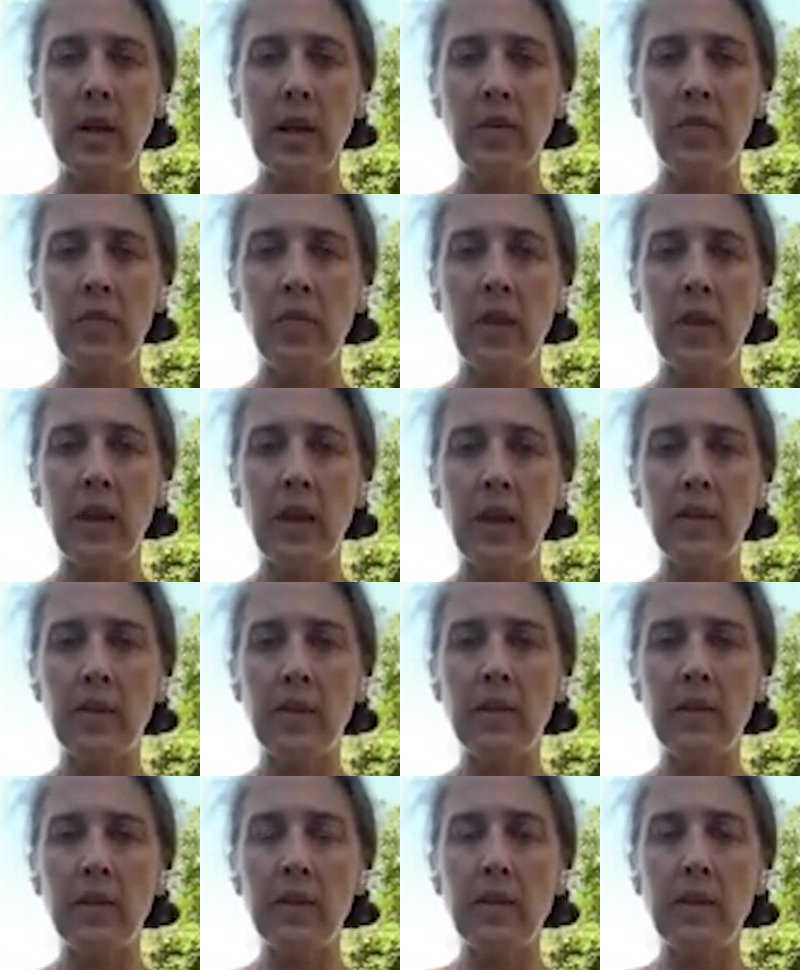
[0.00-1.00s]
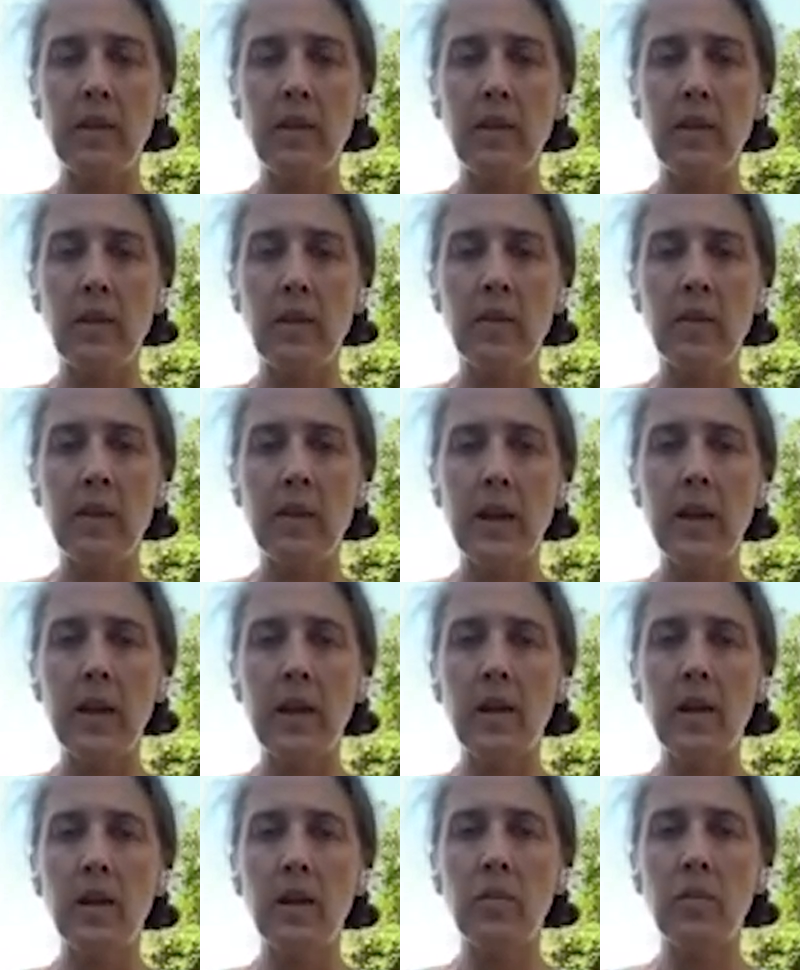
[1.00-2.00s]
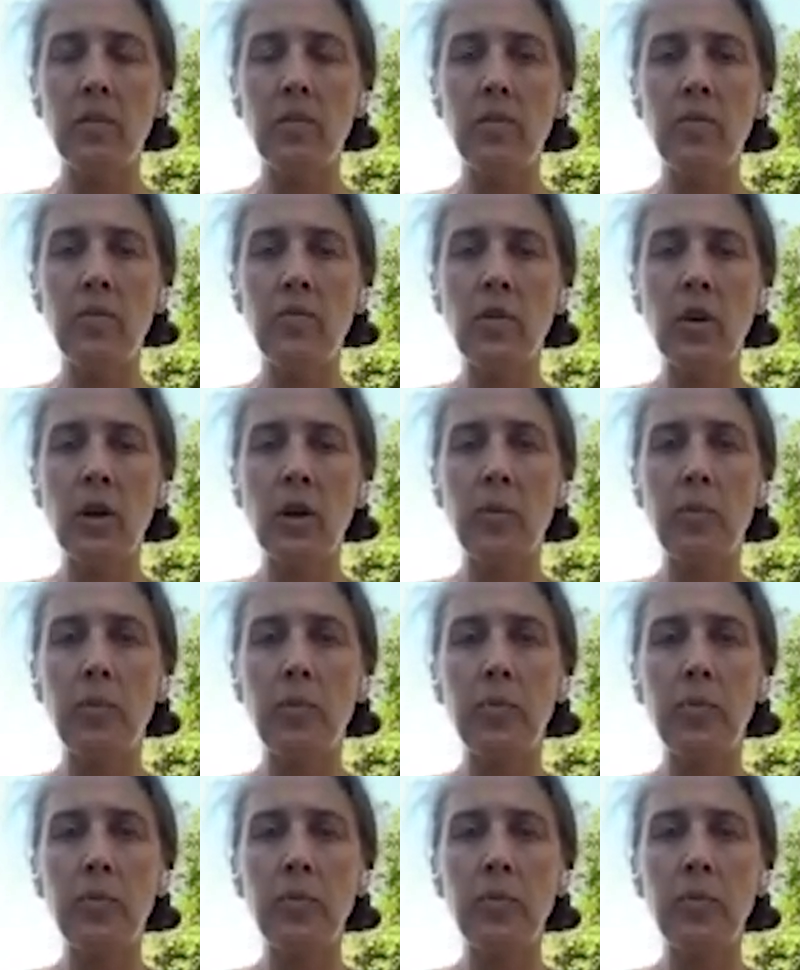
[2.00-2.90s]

and then the air moves up,